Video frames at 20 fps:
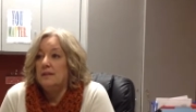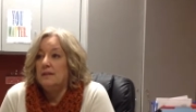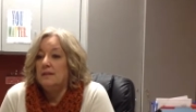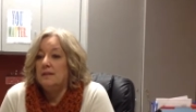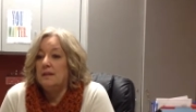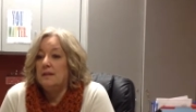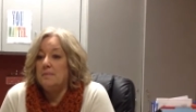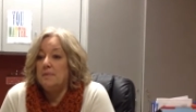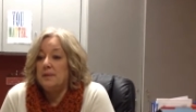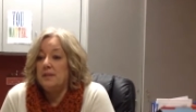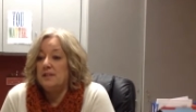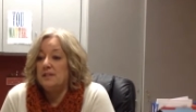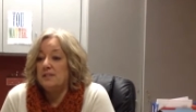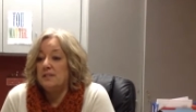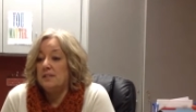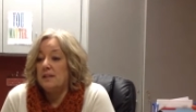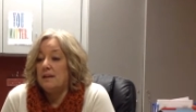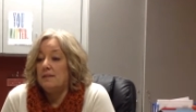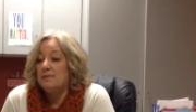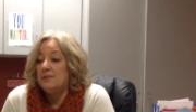Limit
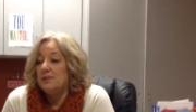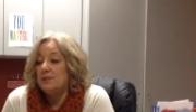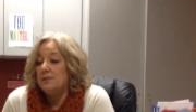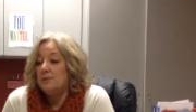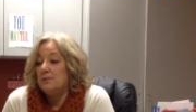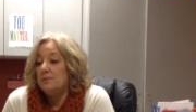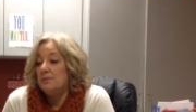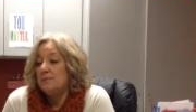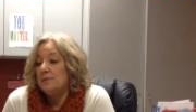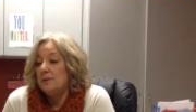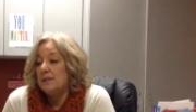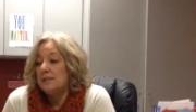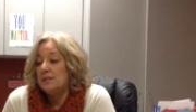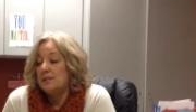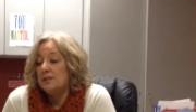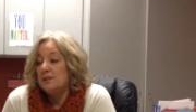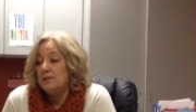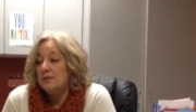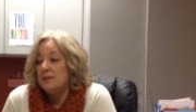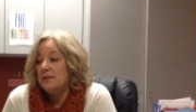yourself to a
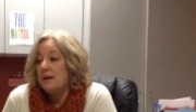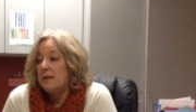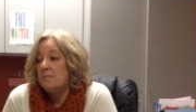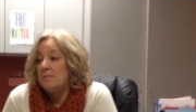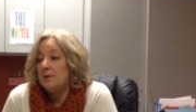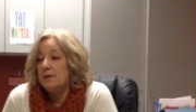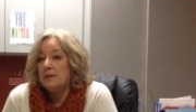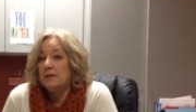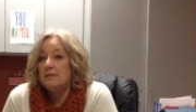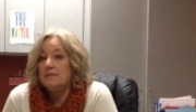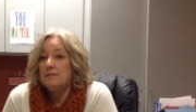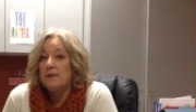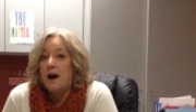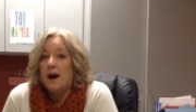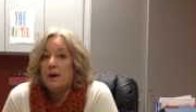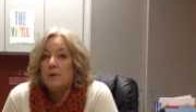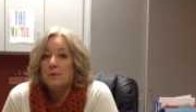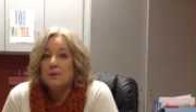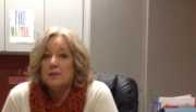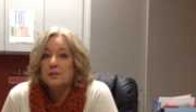certain number of
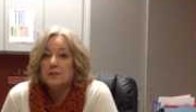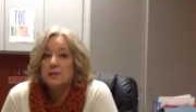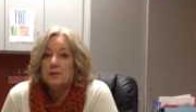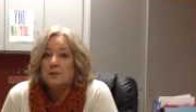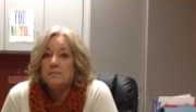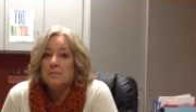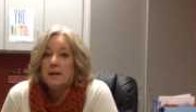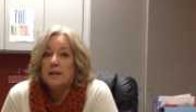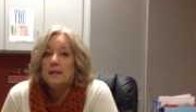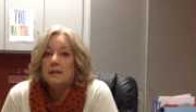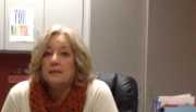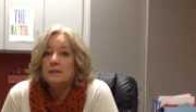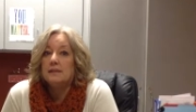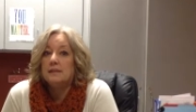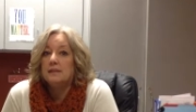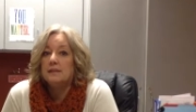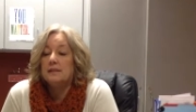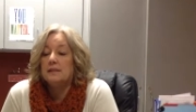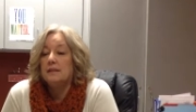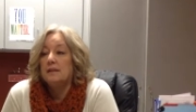hours or
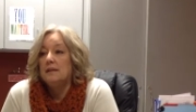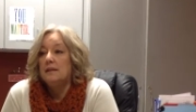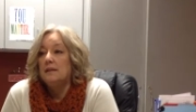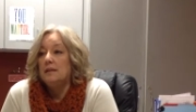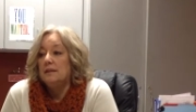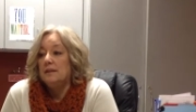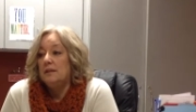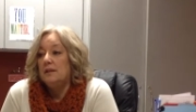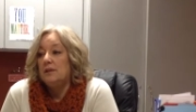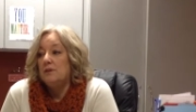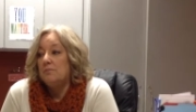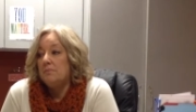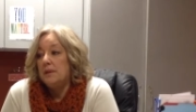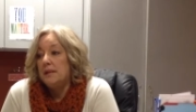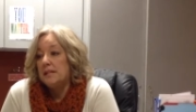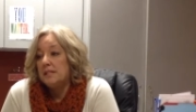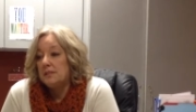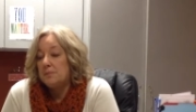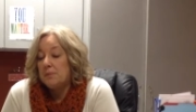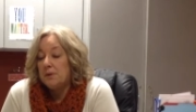minutes,
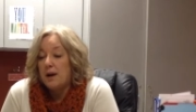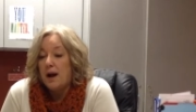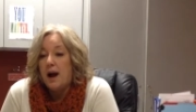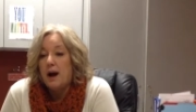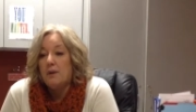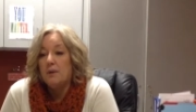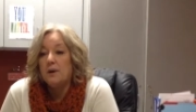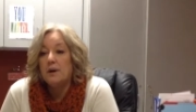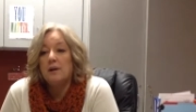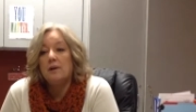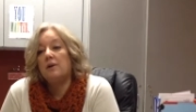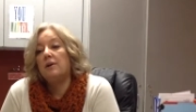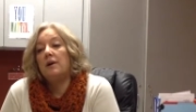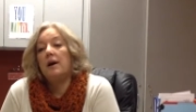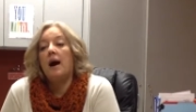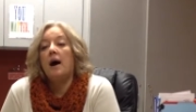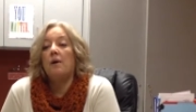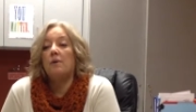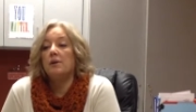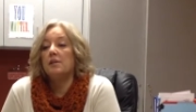minutes per hour or
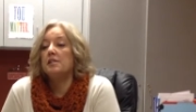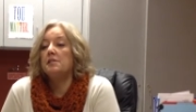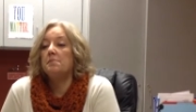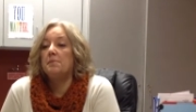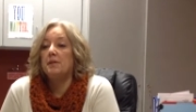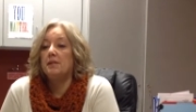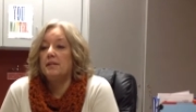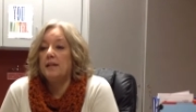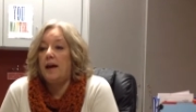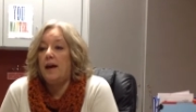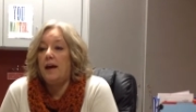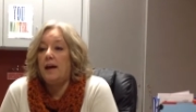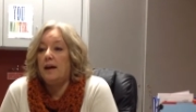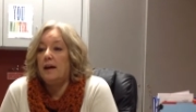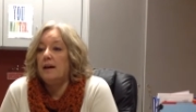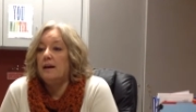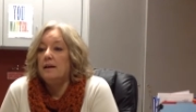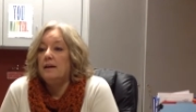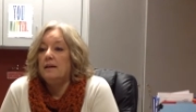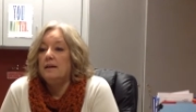hours per
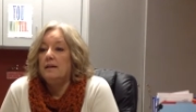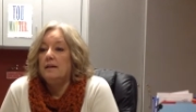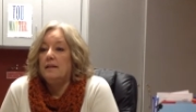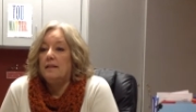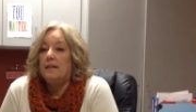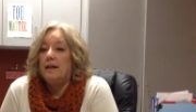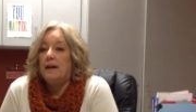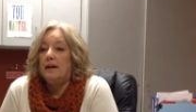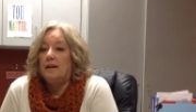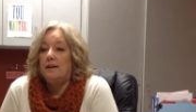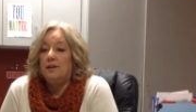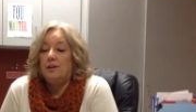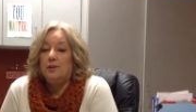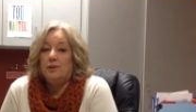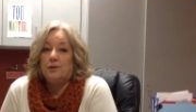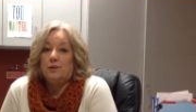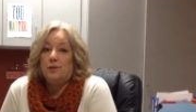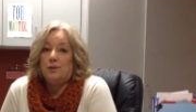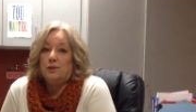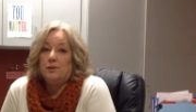day that
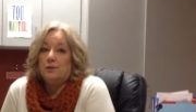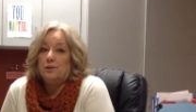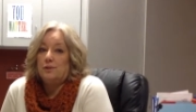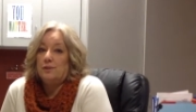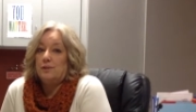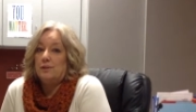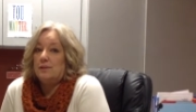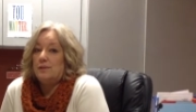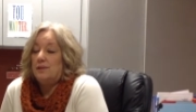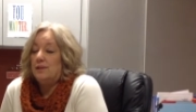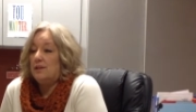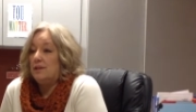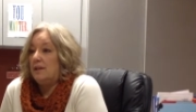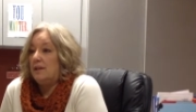you'll use your